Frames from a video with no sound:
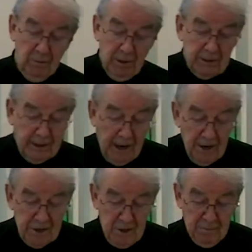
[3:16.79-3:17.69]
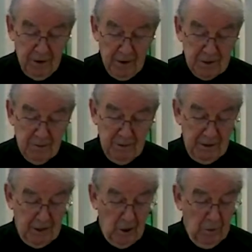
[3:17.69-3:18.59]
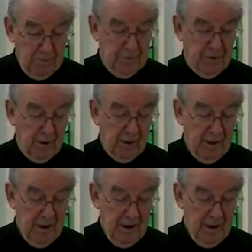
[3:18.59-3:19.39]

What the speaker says: What can she possibly hope for?